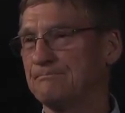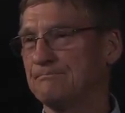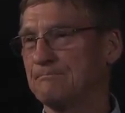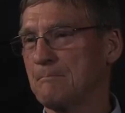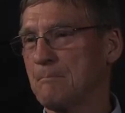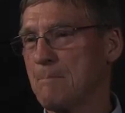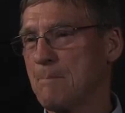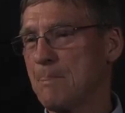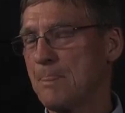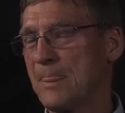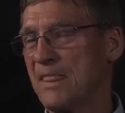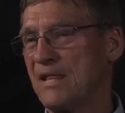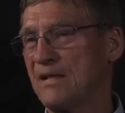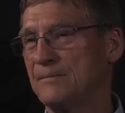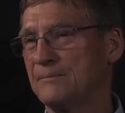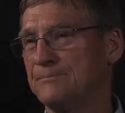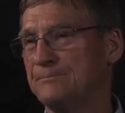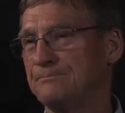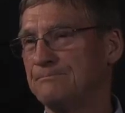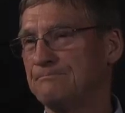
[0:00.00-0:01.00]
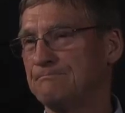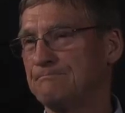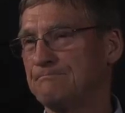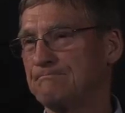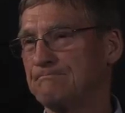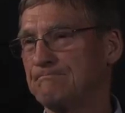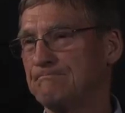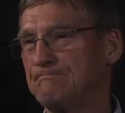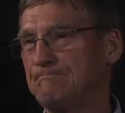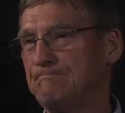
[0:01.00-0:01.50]
Uh,
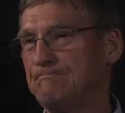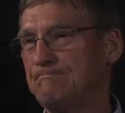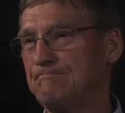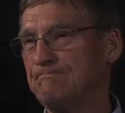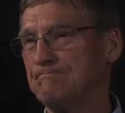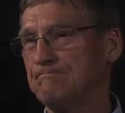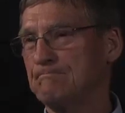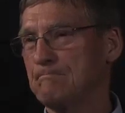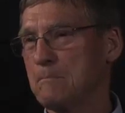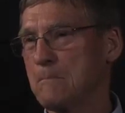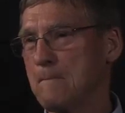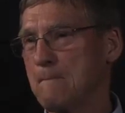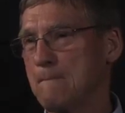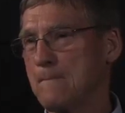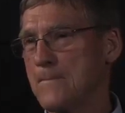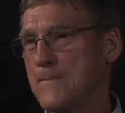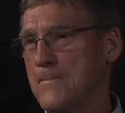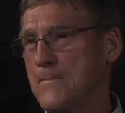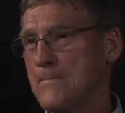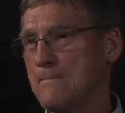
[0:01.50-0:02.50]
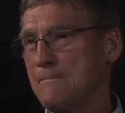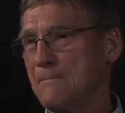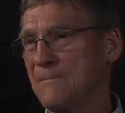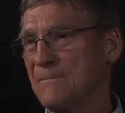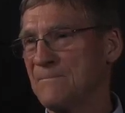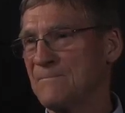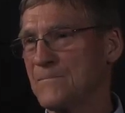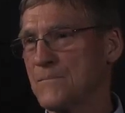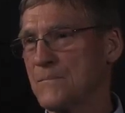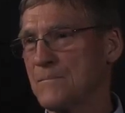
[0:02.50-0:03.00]
after O C
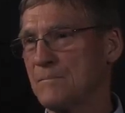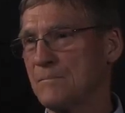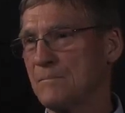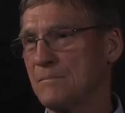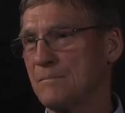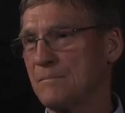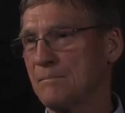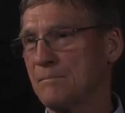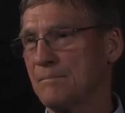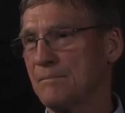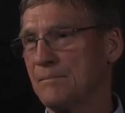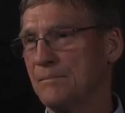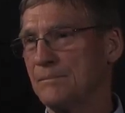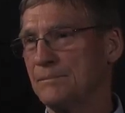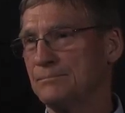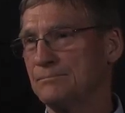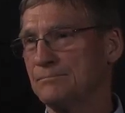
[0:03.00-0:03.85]
S, you, you went